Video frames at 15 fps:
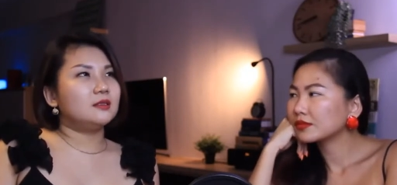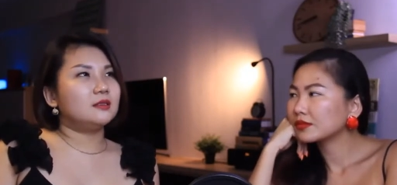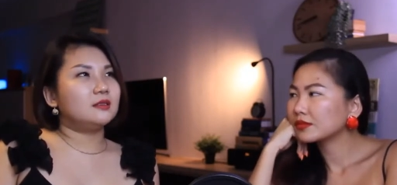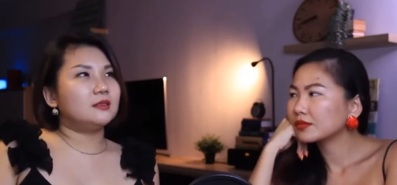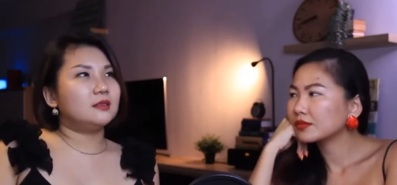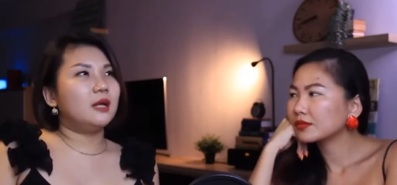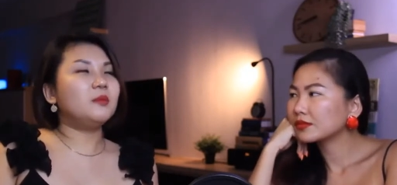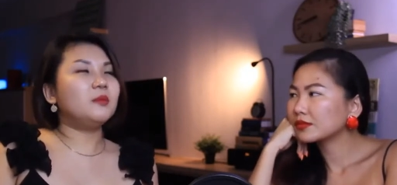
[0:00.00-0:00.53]

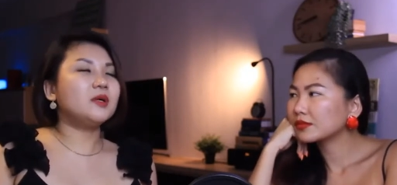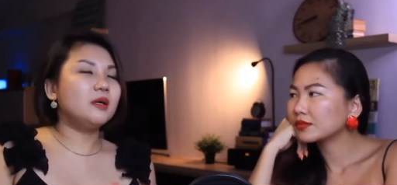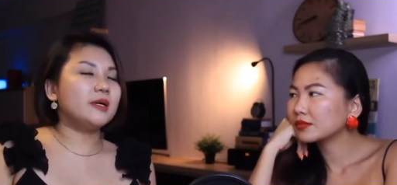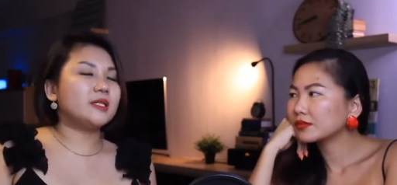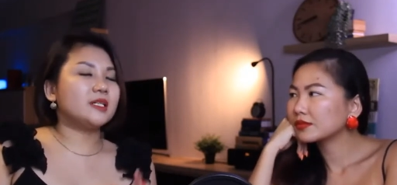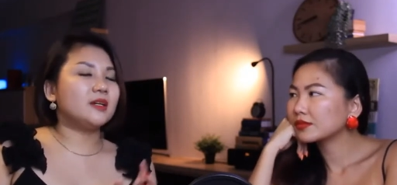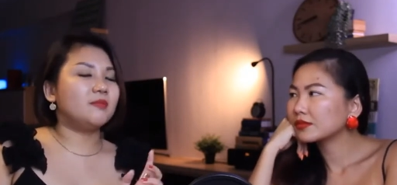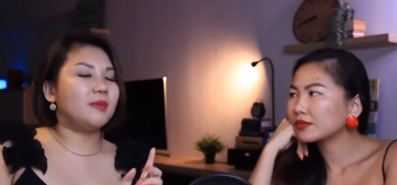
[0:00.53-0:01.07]
Speaker 1: I'm a girl
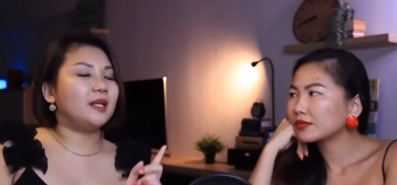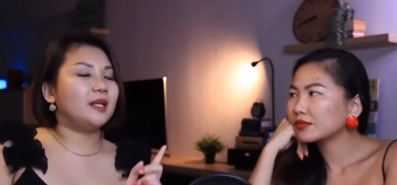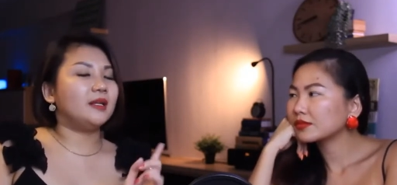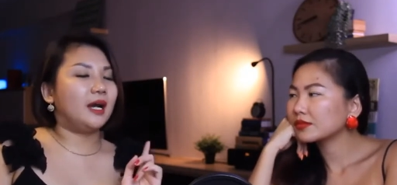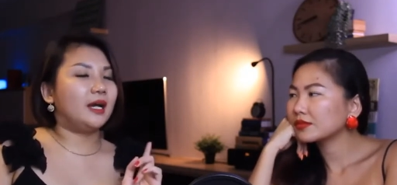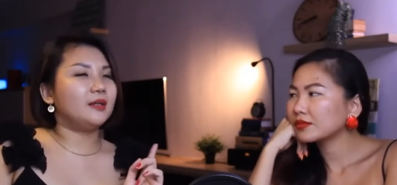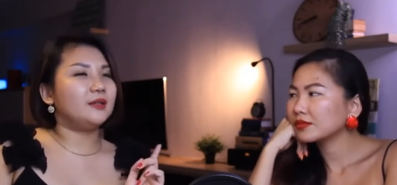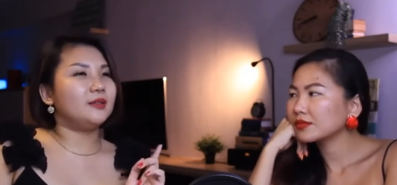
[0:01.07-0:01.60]
myself, but
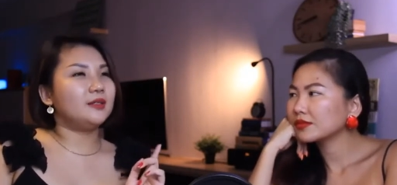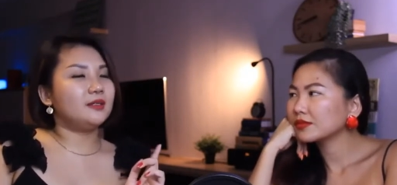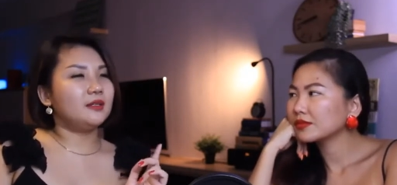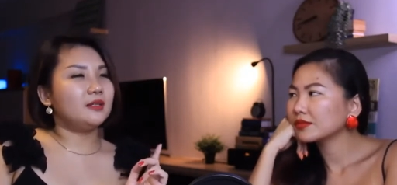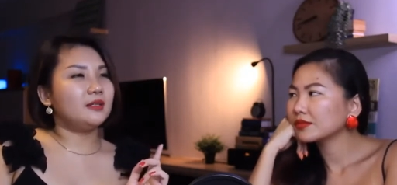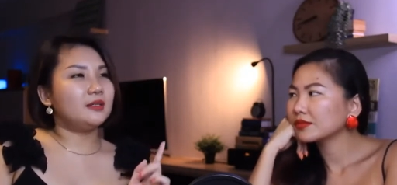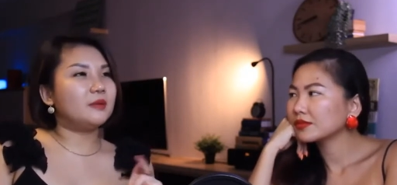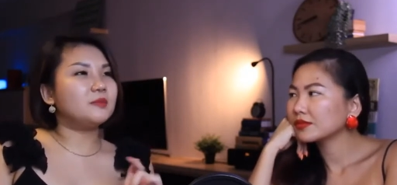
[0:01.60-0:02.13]
I
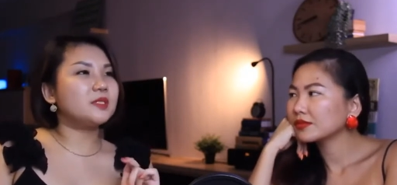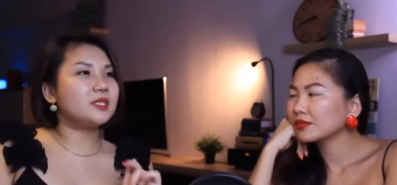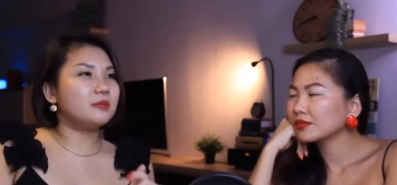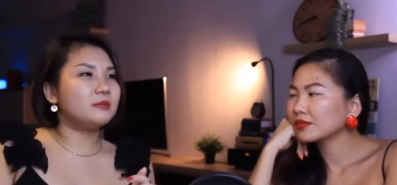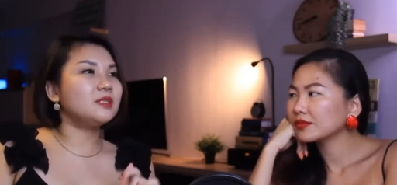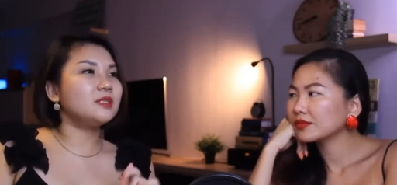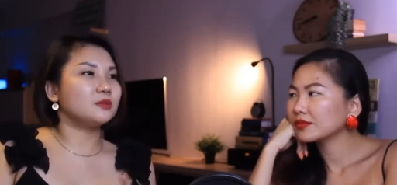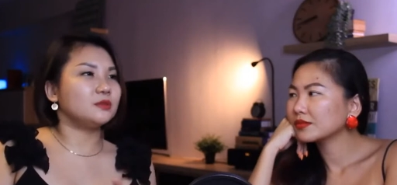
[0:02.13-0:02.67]
am
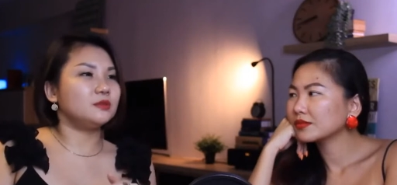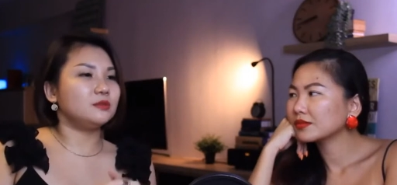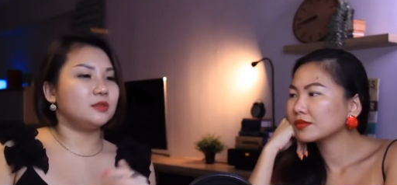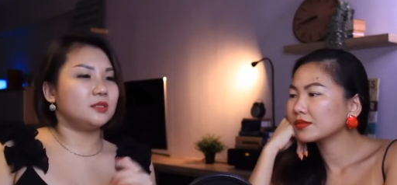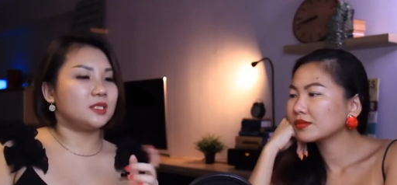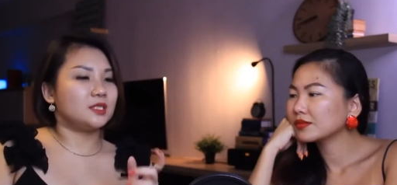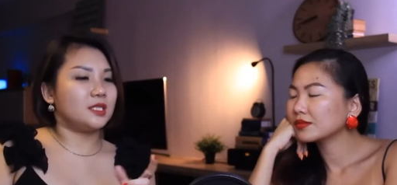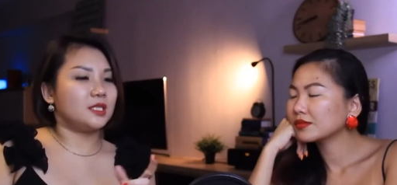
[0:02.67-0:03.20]
similar to you in
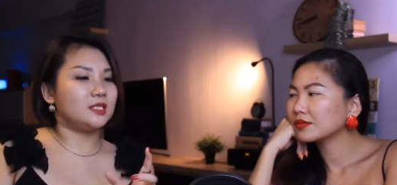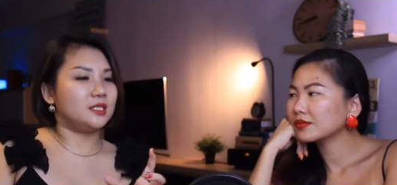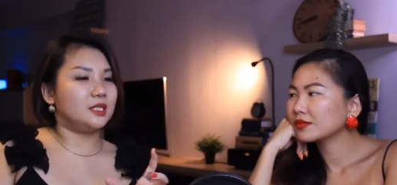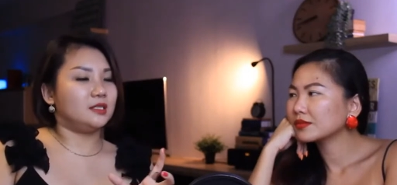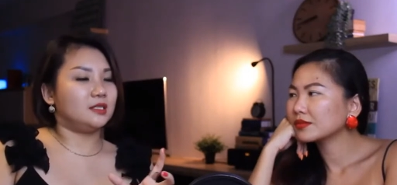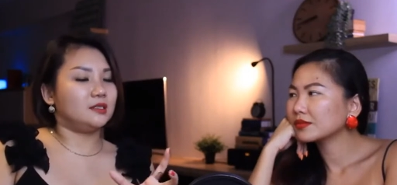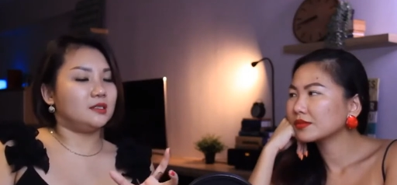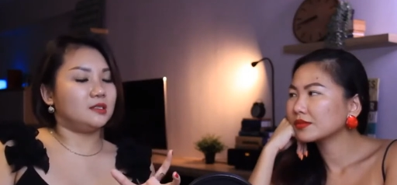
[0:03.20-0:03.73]
the sense
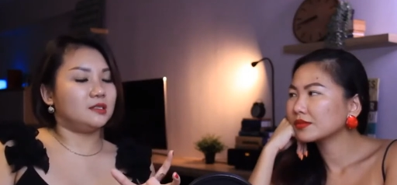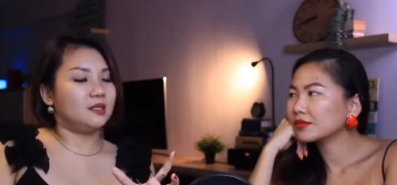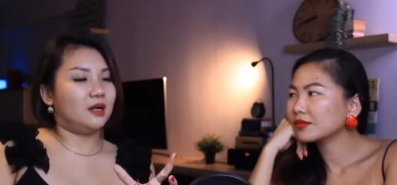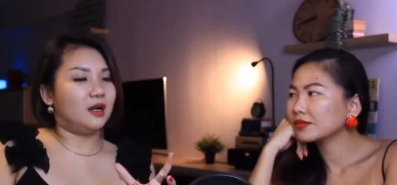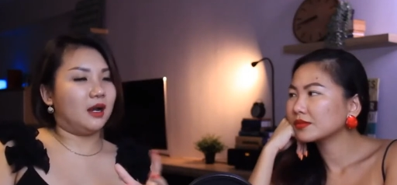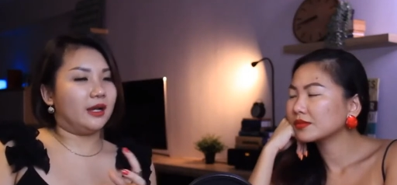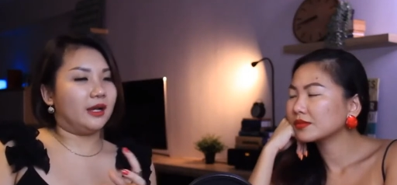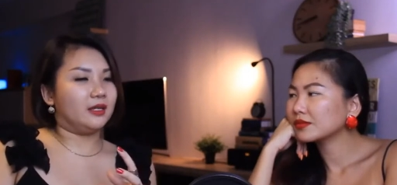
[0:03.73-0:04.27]
that
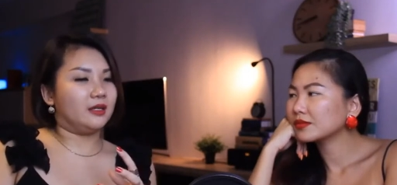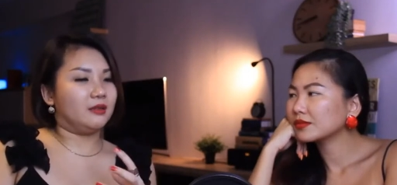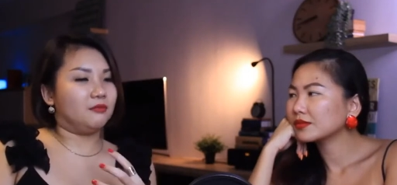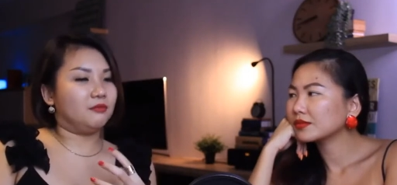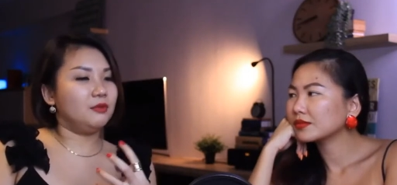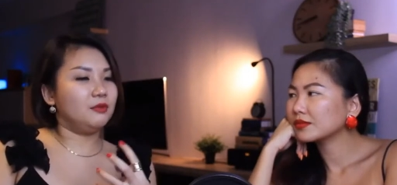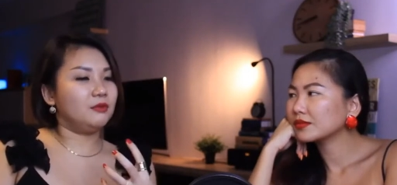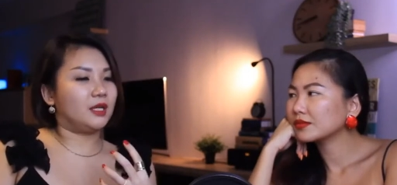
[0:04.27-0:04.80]
I
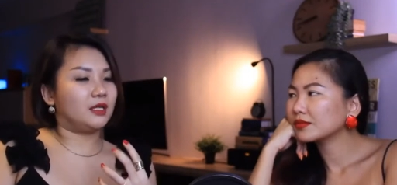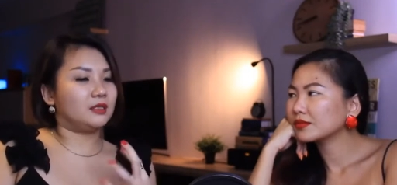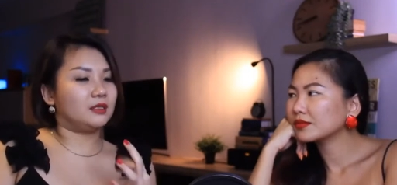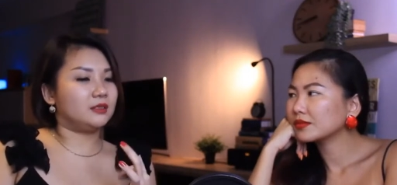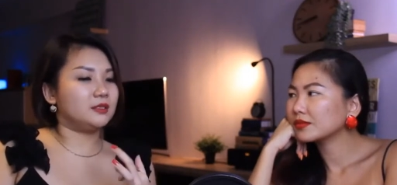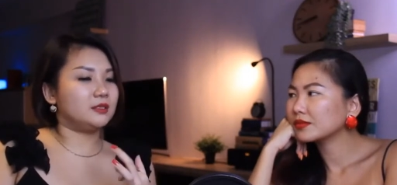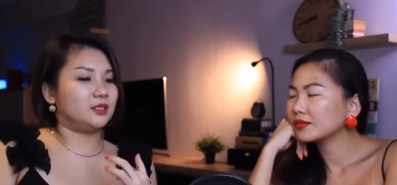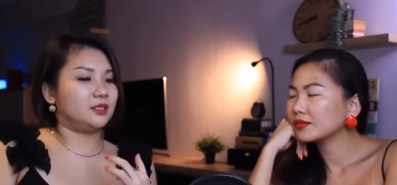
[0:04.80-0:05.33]
feel that
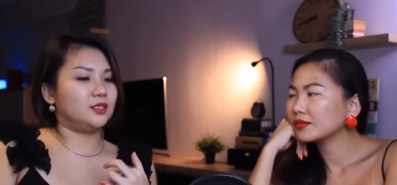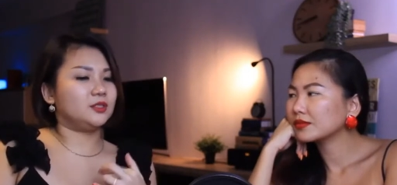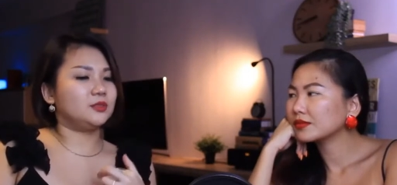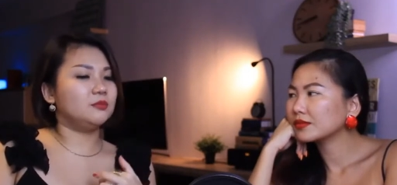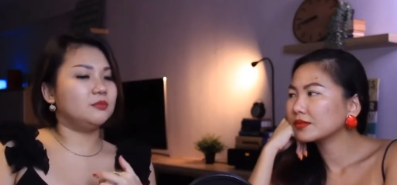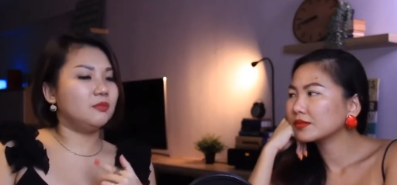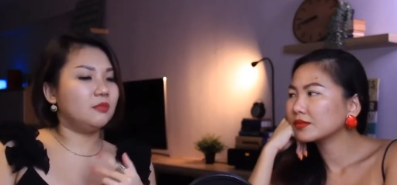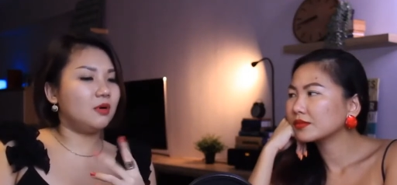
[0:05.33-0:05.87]
girls are just
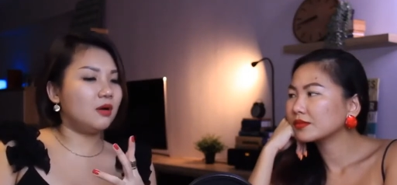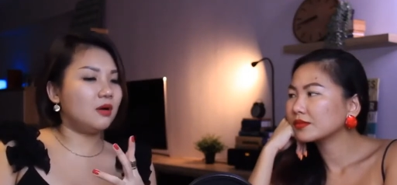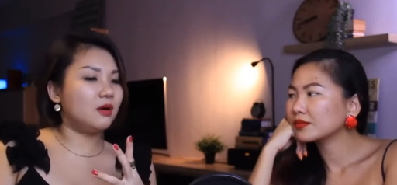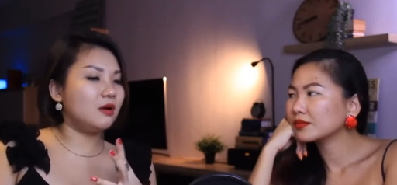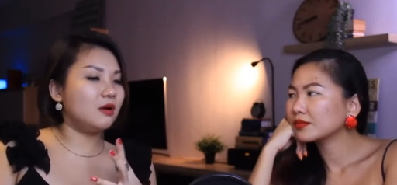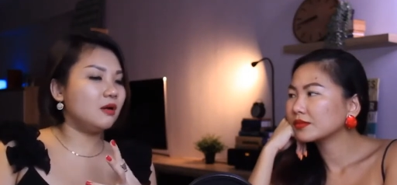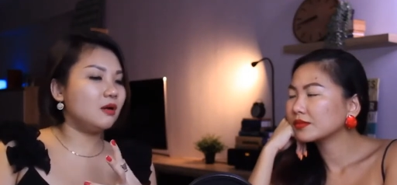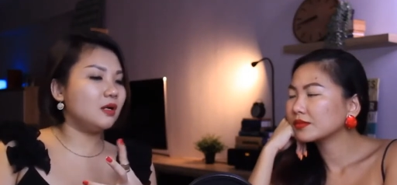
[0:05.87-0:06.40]

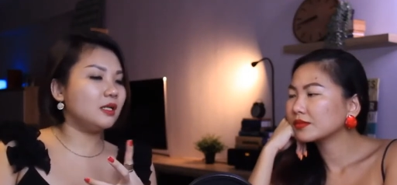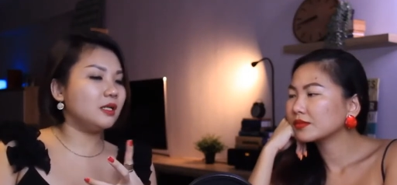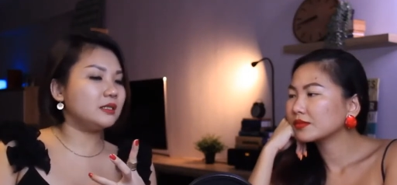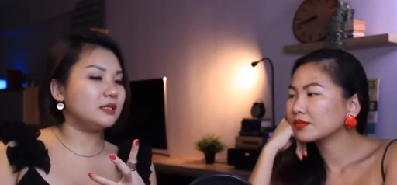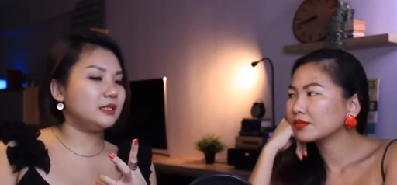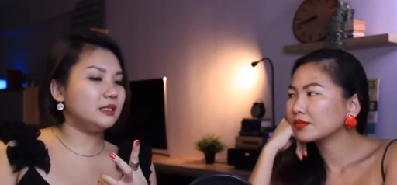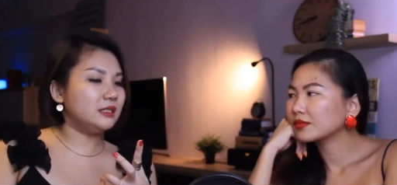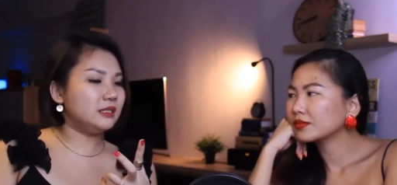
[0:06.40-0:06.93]
more
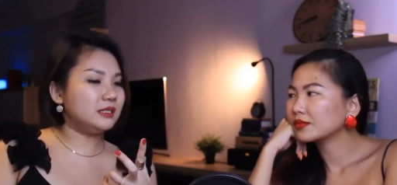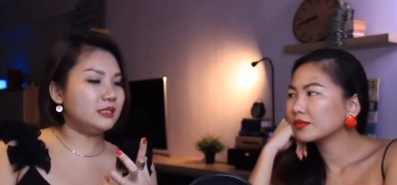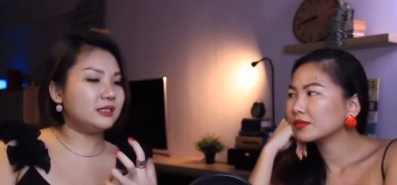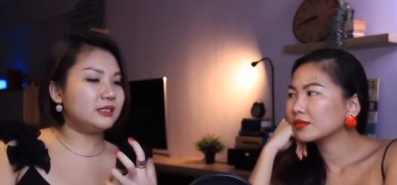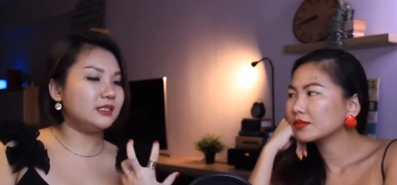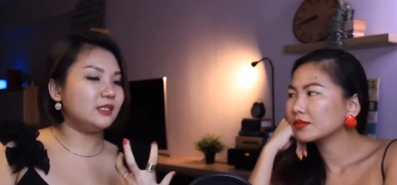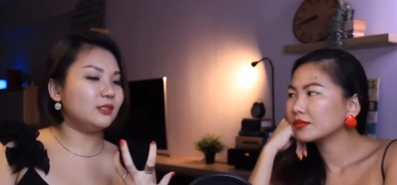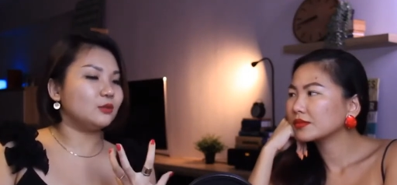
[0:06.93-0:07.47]

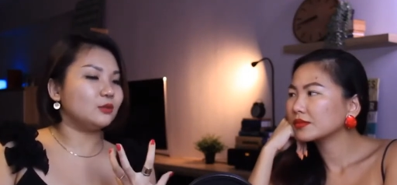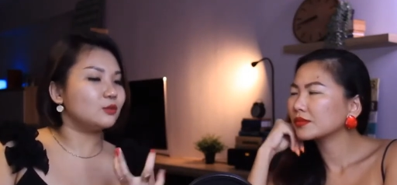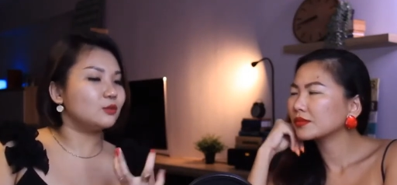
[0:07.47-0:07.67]
easy to